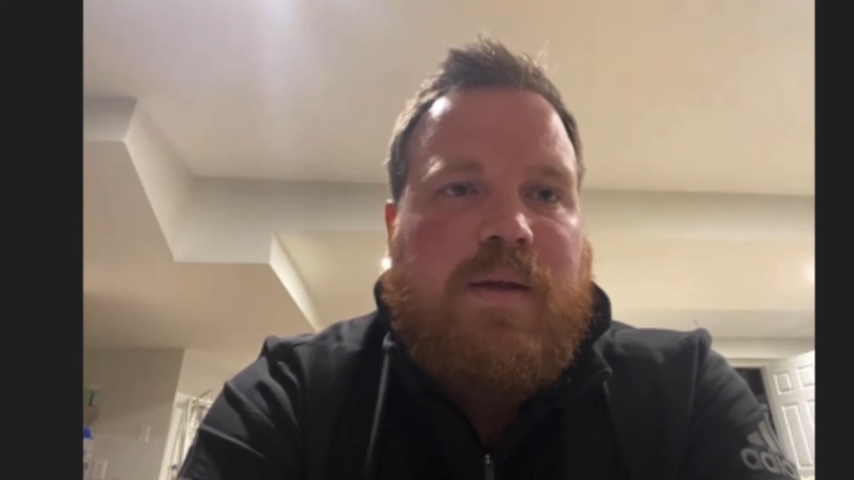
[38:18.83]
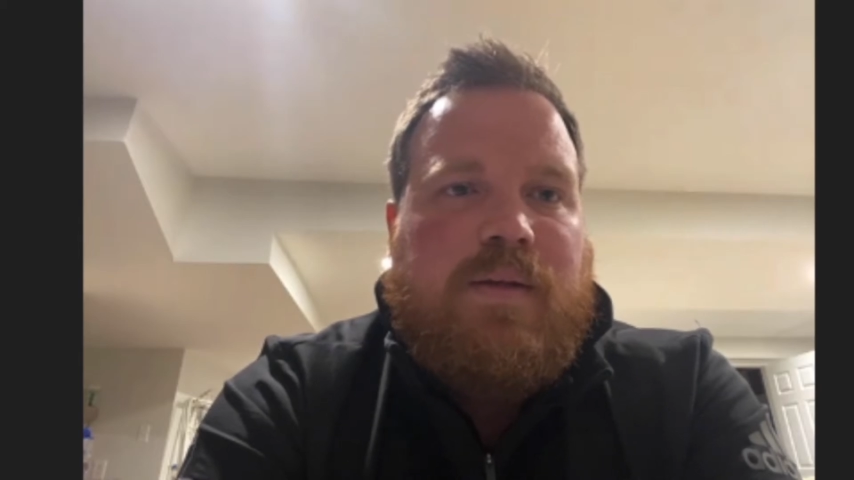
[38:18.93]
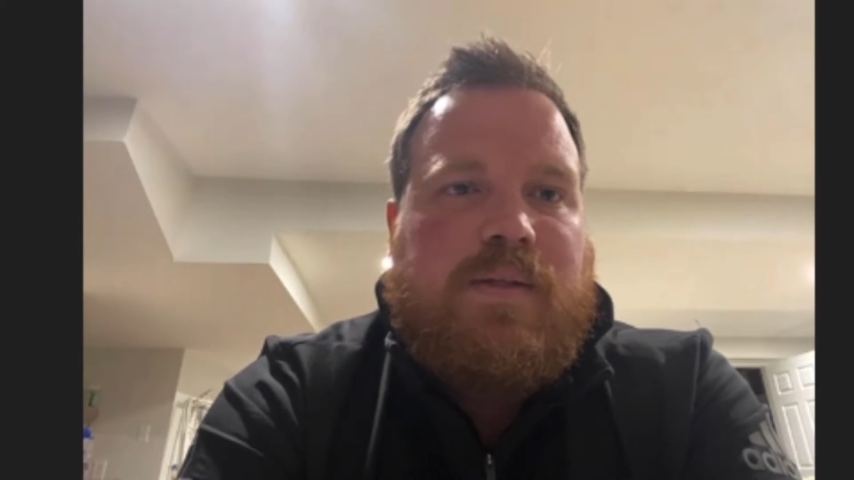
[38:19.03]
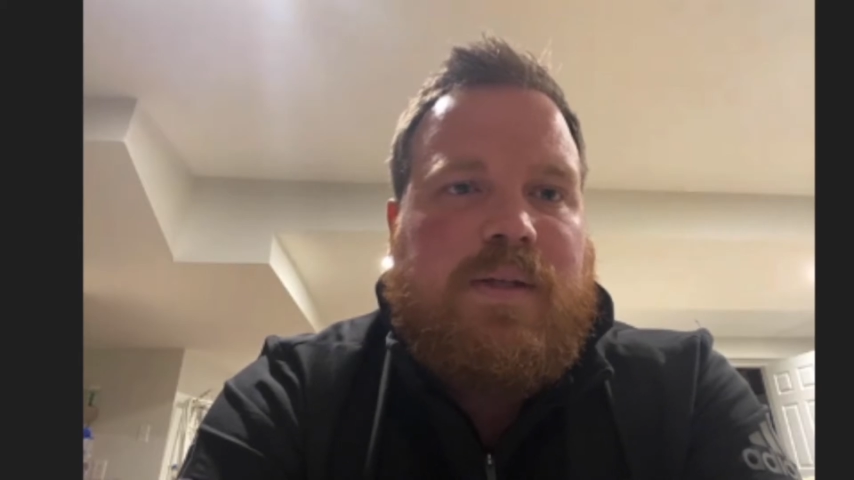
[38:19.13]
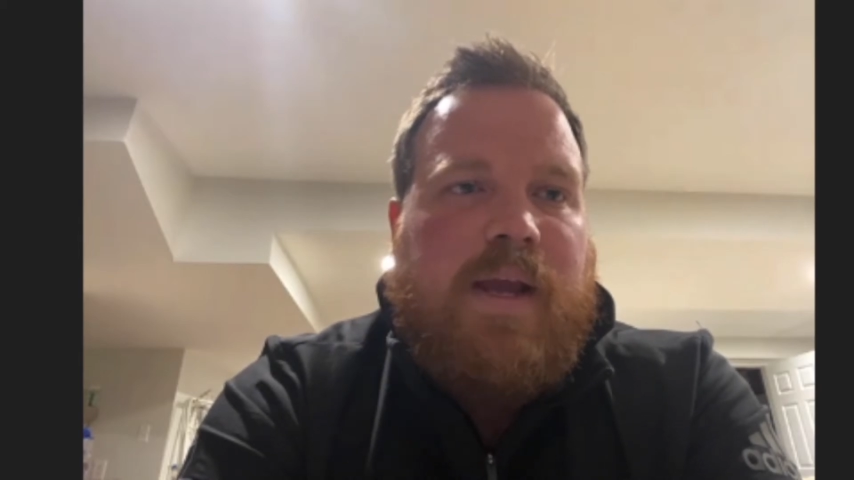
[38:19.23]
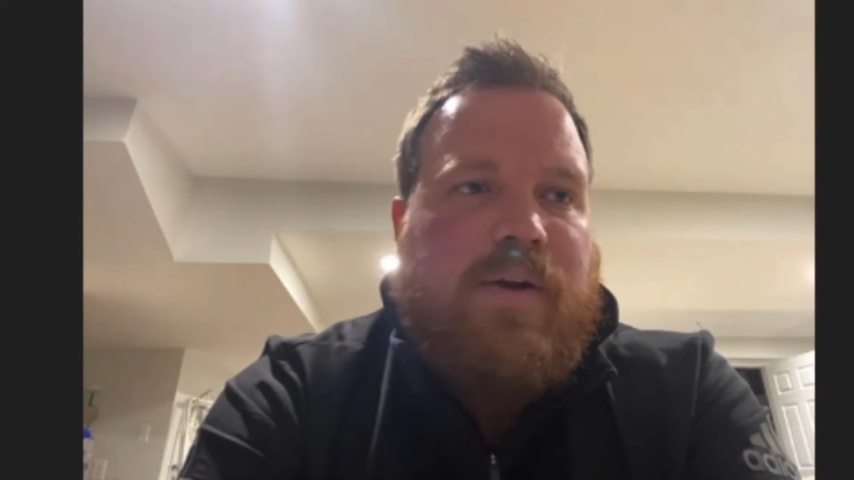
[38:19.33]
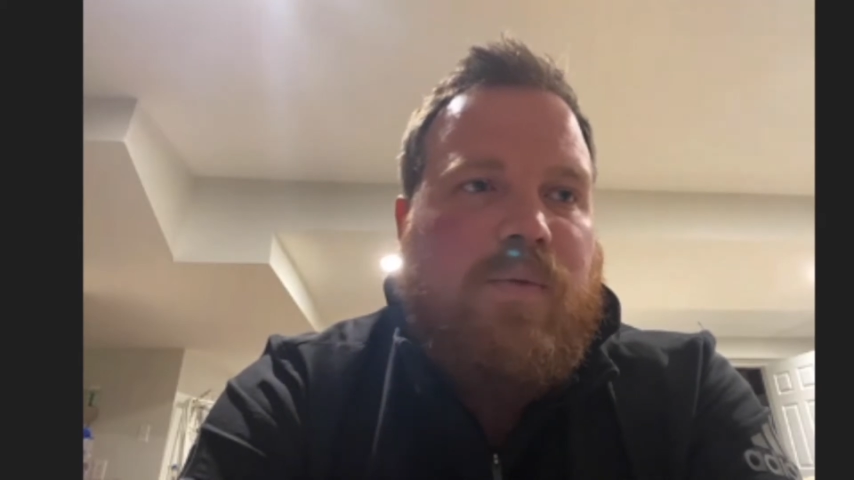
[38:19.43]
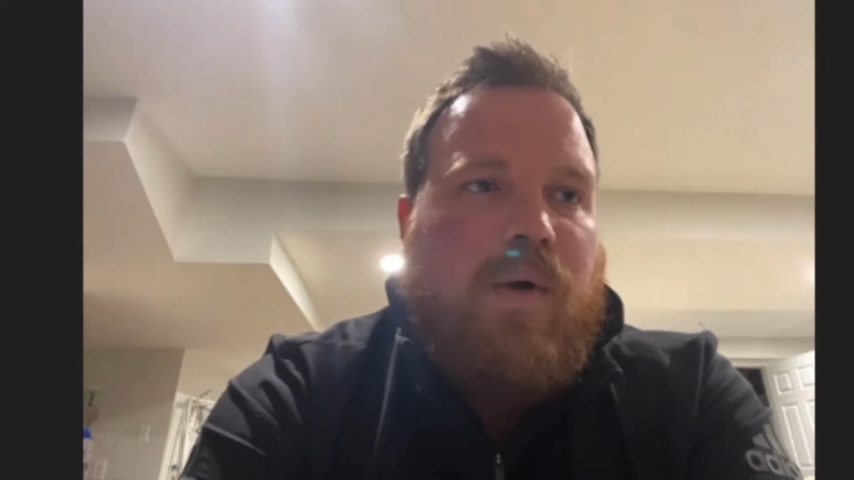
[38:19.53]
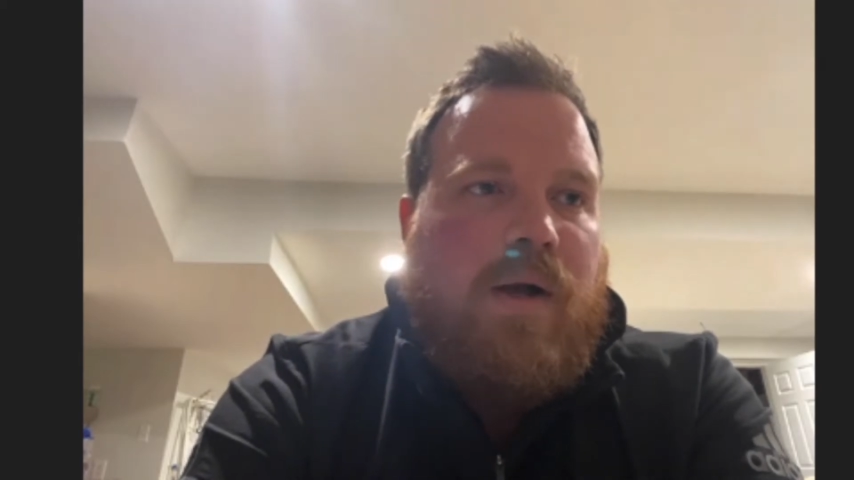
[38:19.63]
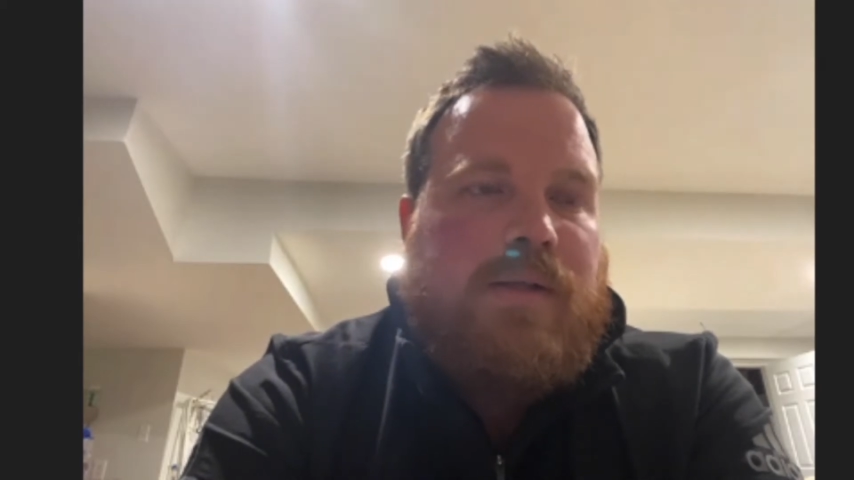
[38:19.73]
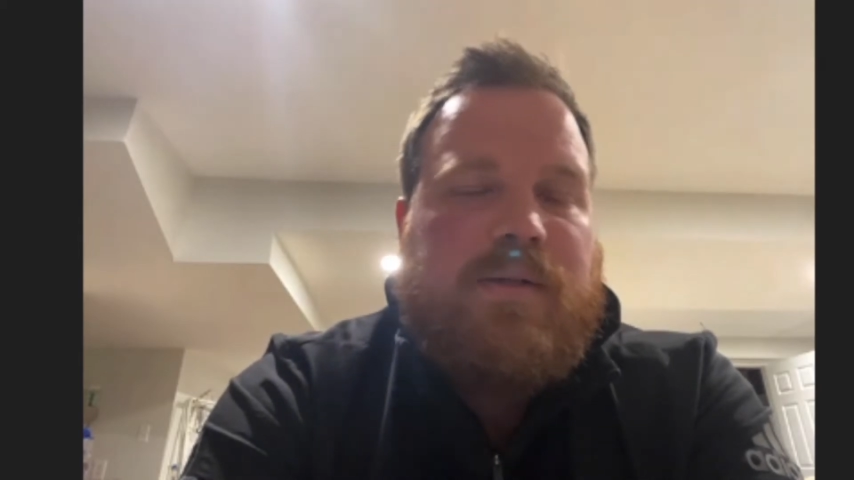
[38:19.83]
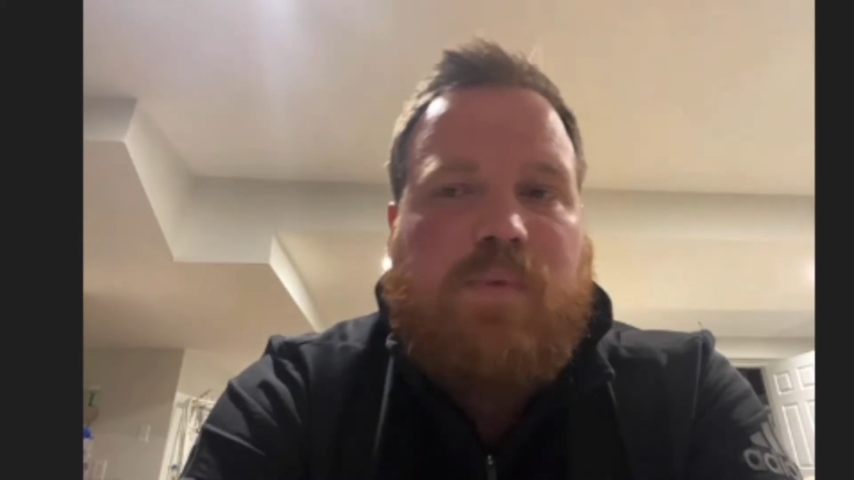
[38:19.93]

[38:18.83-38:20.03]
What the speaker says: Stayner was. They're